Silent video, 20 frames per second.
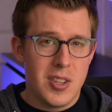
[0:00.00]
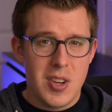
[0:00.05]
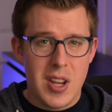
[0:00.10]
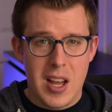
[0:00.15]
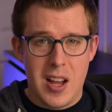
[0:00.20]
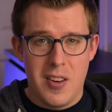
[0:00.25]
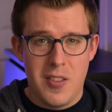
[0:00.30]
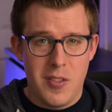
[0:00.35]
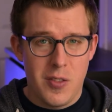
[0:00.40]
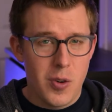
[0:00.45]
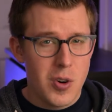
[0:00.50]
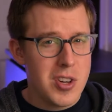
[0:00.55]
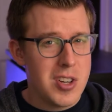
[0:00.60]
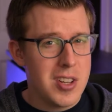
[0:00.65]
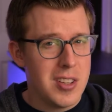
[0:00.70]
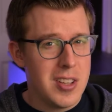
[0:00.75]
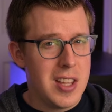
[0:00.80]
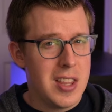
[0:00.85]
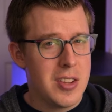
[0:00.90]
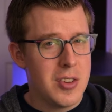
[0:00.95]
So yeah,
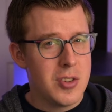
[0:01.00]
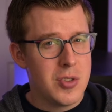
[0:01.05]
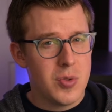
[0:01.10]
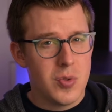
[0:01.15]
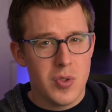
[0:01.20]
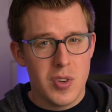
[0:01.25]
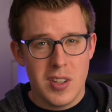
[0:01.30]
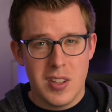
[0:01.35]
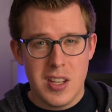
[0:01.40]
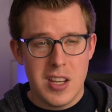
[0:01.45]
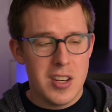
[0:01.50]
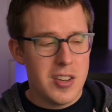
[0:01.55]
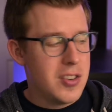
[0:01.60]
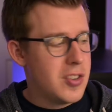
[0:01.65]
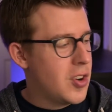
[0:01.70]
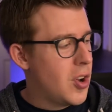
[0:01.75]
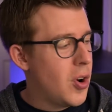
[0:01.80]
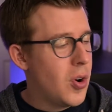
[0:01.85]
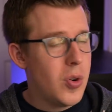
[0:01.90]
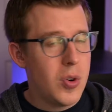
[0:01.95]
unfortunately, there's really
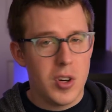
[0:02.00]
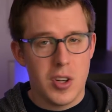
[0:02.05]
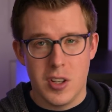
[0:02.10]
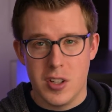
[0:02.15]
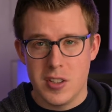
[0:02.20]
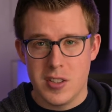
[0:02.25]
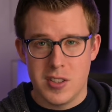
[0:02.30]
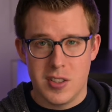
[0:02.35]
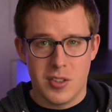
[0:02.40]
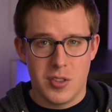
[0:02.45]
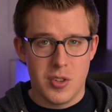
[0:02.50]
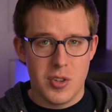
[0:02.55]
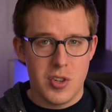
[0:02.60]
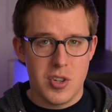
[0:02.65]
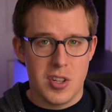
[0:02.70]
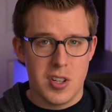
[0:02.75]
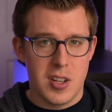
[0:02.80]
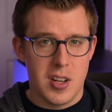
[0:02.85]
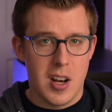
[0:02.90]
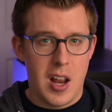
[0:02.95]
no good
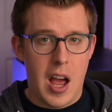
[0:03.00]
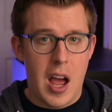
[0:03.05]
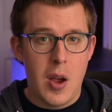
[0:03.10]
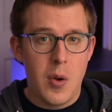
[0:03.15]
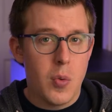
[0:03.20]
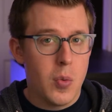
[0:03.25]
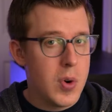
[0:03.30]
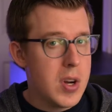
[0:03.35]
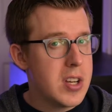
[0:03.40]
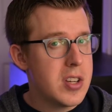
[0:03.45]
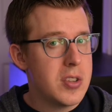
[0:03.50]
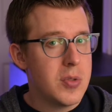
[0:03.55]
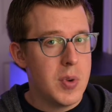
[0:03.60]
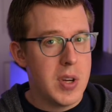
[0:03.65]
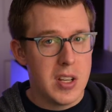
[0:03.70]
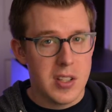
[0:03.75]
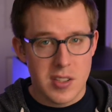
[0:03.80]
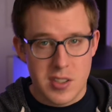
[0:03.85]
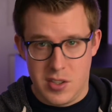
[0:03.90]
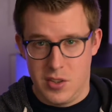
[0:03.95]
solution. I wish
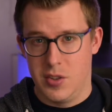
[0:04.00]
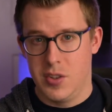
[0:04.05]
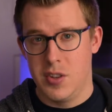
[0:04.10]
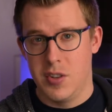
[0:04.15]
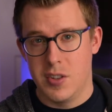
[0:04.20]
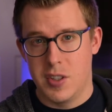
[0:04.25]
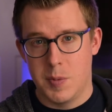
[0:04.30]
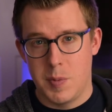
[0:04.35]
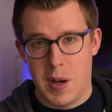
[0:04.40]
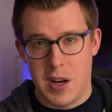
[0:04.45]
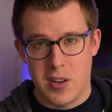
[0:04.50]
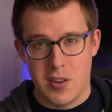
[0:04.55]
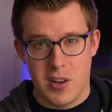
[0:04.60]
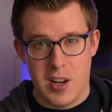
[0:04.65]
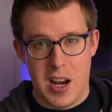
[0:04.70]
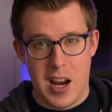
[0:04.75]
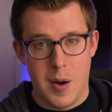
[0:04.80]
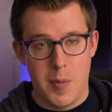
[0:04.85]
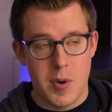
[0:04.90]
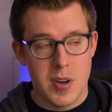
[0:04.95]
we could still use Spectra
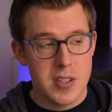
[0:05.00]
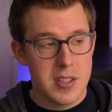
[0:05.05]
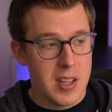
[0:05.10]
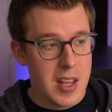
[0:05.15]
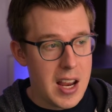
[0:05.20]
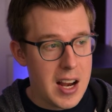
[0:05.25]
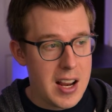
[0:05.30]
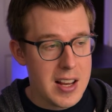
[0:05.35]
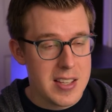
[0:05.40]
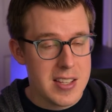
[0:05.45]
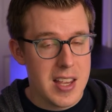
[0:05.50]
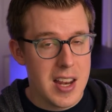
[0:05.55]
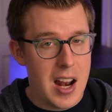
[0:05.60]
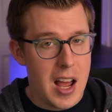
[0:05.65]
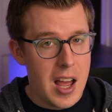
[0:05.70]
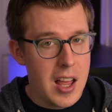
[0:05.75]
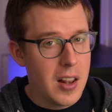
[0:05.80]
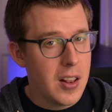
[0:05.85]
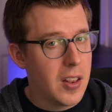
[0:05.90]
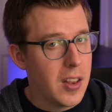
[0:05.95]
cameras. Like I said,
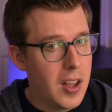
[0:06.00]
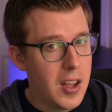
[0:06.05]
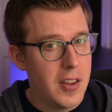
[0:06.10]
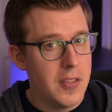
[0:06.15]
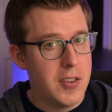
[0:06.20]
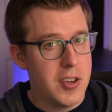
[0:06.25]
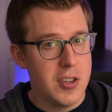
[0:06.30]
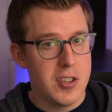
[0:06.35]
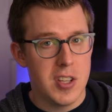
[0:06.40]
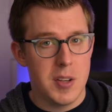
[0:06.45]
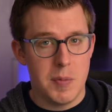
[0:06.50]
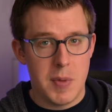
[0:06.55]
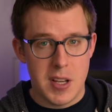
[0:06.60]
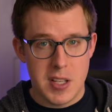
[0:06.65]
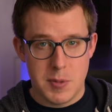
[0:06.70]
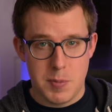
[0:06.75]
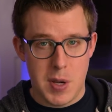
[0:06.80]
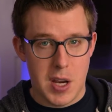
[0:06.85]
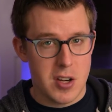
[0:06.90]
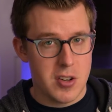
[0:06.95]
I loved using
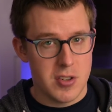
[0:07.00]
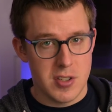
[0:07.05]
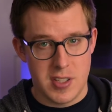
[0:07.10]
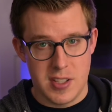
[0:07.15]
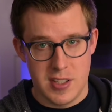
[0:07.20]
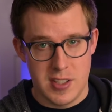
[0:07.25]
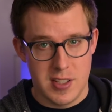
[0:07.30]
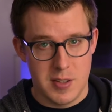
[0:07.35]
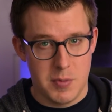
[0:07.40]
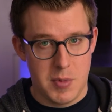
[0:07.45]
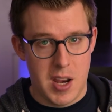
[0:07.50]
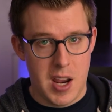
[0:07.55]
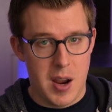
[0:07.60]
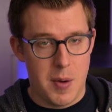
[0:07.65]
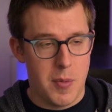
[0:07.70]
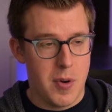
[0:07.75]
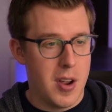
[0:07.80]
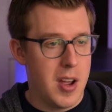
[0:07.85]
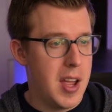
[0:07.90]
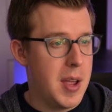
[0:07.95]
my Spectra system
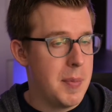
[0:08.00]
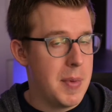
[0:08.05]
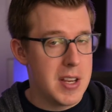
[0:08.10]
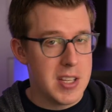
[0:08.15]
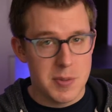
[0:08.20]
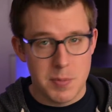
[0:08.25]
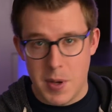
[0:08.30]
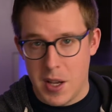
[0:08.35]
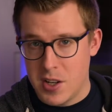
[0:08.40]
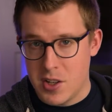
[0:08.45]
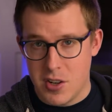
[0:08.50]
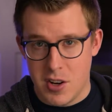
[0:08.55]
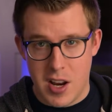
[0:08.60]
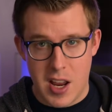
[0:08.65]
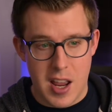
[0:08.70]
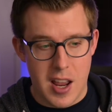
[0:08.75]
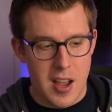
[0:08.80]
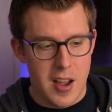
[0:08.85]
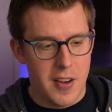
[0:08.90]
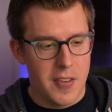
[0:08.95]
camera and my
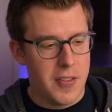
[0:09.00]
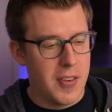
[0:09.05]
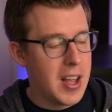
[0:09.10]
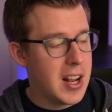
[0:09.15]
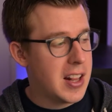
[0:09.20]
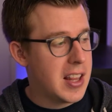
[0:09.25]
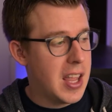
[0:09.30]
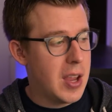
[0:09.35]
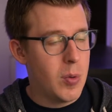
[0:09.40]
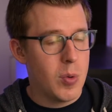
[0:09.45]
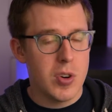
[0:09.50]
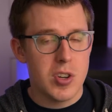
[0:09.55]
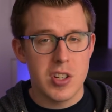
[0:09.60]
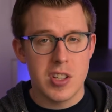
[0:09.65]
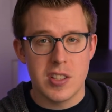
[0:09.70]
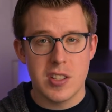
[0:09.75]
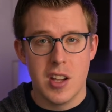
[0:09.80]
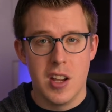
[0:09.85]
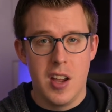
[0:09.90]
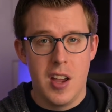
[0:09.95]
Spectra AF. Like, they were
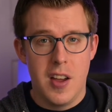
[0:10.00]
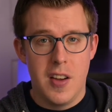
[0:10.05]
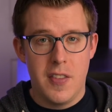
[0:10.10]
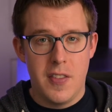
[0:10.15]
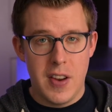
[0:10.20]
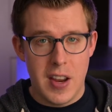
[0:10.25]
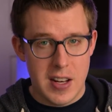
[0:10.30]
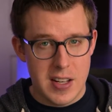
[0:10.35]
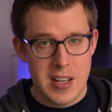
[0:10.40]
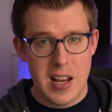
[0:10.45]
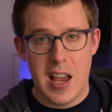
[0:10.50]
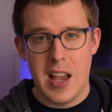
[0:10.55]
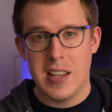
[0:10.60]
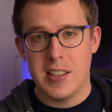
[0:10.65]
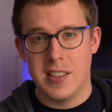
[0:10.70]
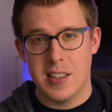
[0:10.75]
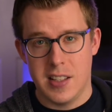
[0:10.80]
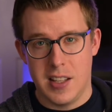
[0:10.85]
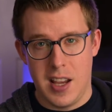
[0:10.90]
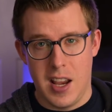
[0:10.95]
just
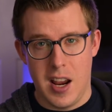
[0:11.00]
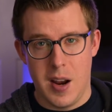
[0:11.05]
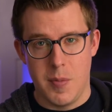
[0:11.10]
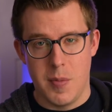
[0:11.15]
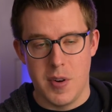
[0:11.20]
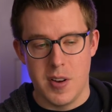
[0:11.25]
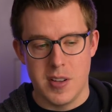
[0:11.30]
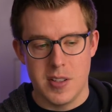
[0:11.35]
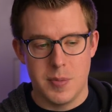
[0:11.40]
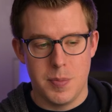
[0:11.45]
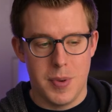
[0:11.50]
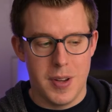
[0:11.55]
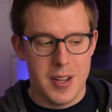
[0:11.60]
fantastic cameras,